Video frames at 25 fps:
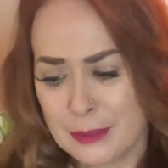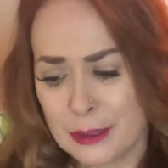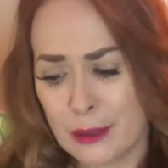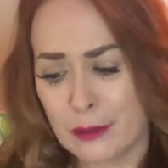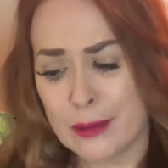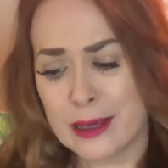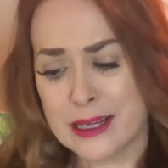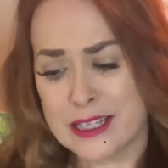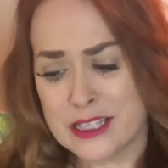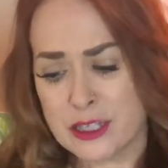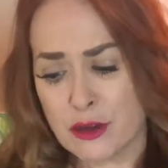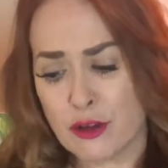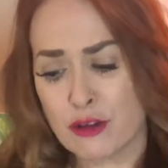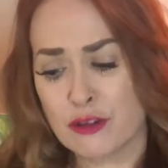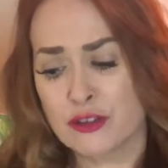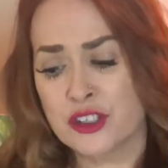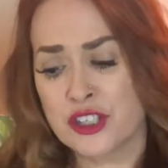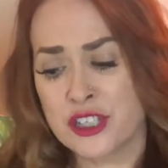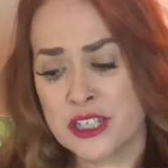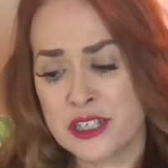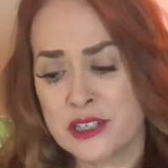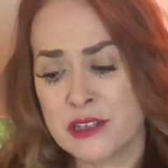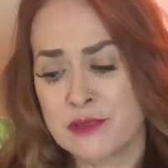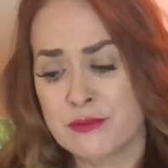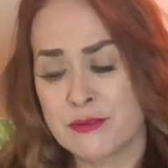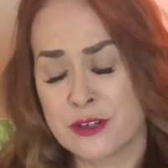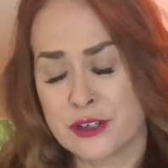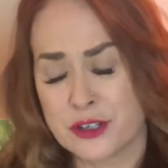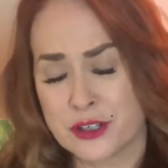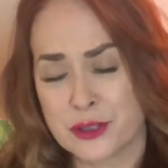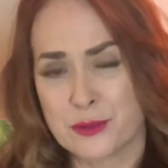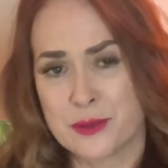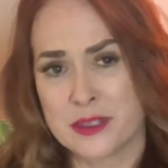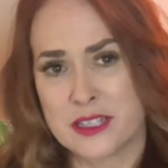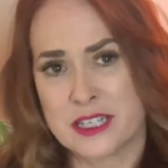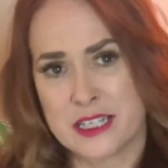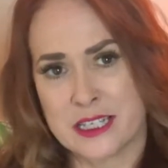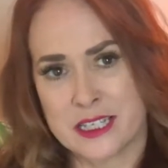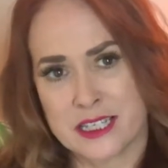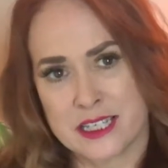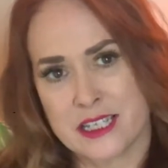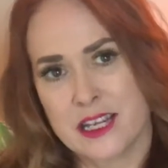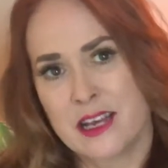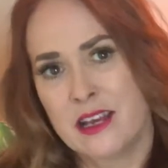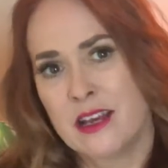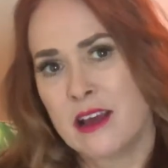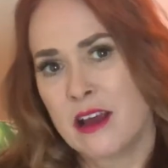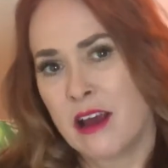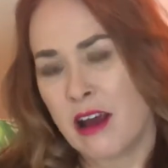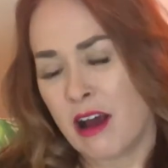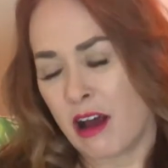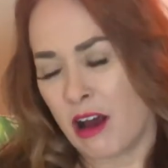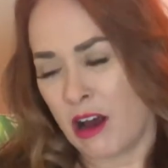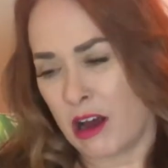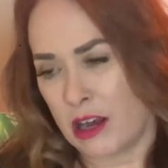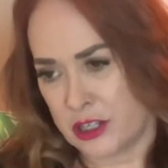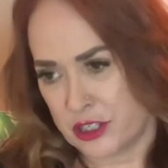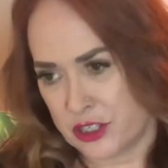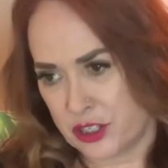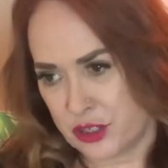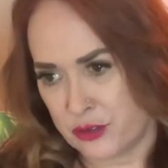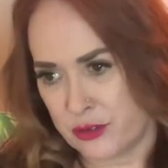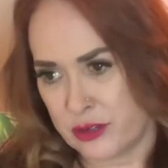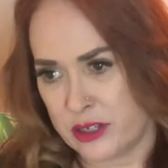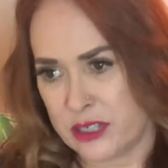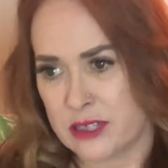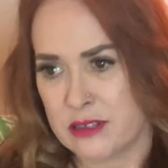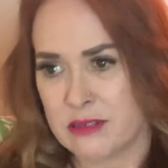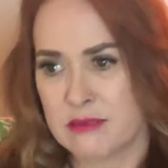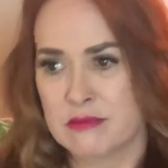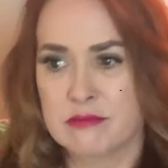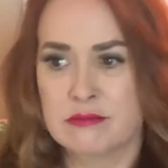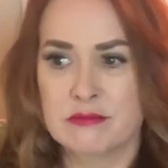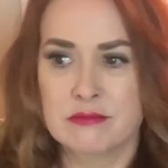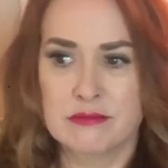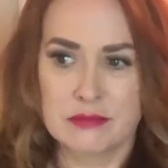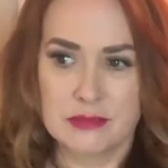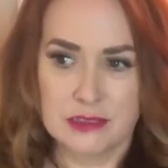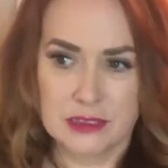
Okay, so Conchita Wurst was this Austrian